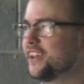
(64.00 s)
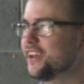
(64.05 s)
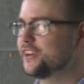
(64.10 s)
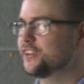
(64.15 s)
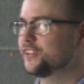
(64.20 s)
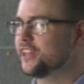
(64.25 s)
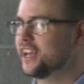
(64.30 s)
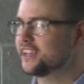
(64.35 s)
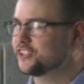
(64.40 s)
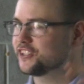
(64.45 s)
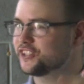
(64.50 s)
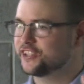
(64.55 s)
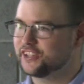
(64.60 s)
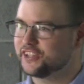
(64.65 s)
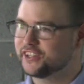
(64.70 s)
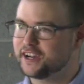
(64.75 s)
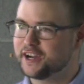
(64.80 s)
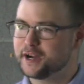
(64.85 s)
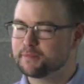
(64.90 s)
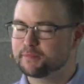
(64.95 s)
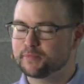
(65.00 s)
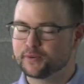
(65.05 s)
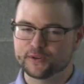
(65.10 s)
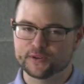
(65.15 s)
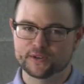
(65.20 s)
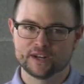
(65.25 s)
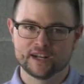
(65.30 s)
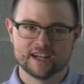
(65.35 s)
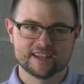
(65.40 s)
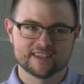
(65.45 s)
there, like, stood up
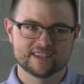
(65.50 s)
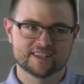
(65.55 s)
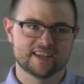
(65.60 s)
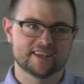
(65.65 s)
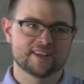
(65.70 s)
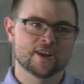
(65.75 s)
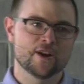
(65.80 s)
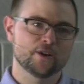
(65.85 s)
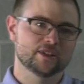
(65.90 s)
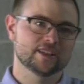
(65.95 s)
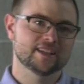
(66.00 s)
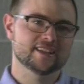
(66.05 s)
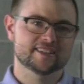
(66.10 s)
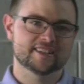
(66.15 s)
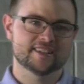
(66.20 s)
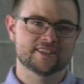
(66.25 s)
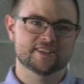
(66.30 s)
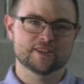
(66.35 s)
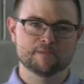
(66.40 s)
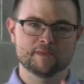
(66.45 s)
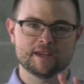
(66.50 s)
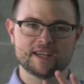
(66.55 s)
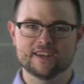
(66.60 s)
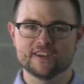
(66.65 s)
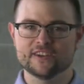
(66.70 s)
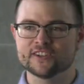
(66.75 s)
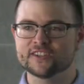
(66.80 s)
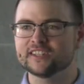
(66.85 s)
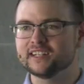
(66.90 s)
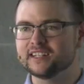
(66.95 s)
or said, no, listen to me.
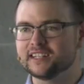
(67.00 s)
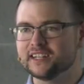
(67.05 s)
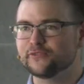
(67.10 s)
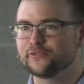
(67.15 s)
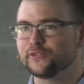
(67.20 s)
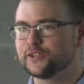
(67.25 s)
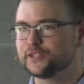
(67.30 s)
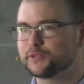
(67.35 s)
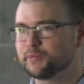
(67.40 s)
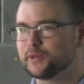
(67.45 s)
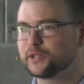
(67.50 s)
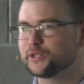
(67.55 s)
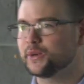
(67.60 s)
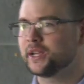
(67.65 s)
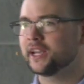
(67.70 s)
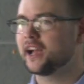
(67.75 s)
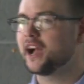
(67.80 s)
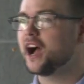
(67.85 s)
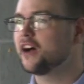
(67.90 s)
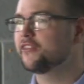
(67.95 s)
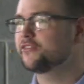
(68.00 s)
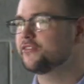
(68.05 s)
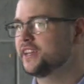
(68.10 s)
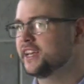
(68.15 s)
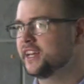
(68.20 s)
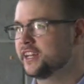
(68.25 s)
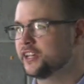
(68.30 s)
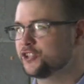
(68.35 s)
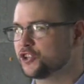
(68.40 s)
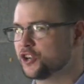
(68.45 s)
Here's the difference between
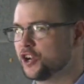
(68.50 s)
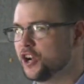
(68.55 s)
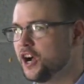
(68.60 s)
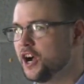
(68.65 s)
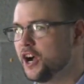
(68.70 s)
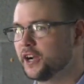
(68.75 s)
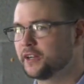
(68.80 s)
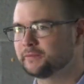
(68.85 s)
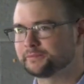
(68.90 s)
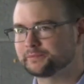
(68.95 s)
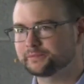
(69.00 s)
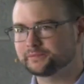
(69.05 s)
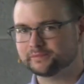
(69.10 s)
coffee and a drug.